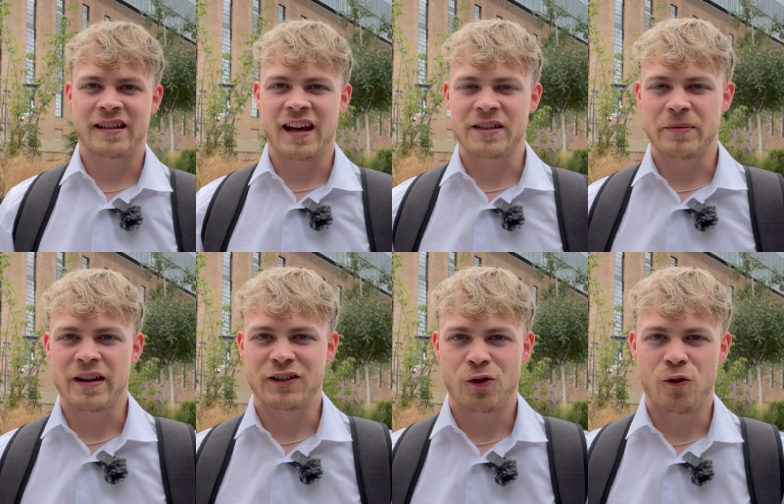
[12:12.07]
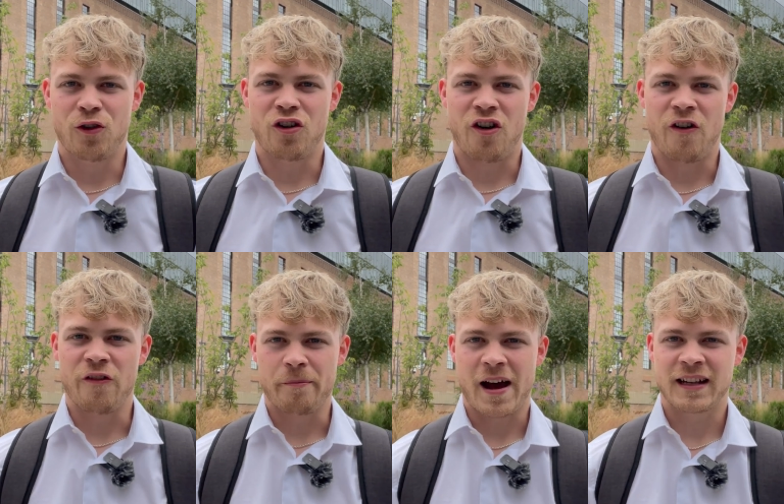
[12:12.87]
that has been a tour
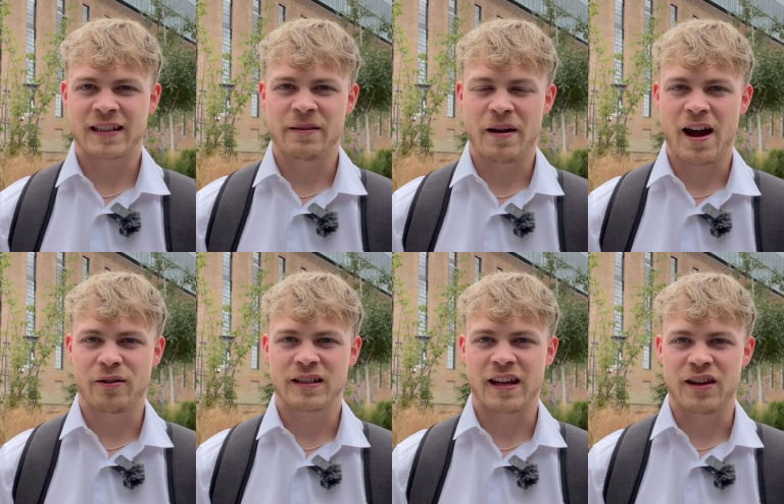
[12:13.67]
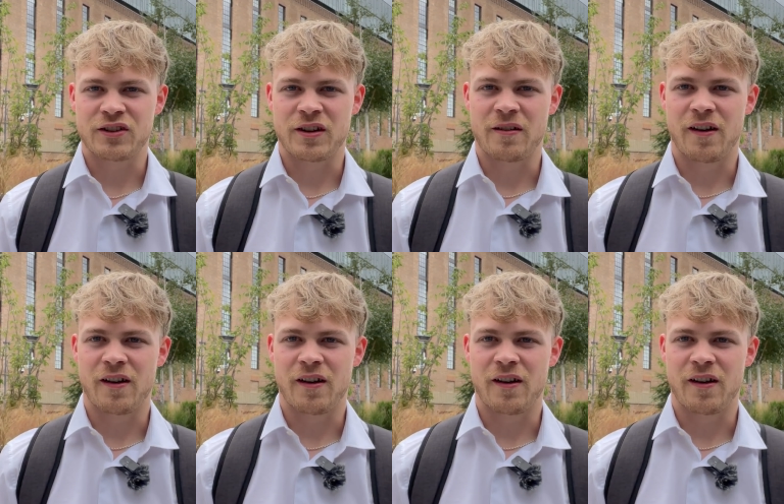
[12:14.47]
of Battersea Power Station.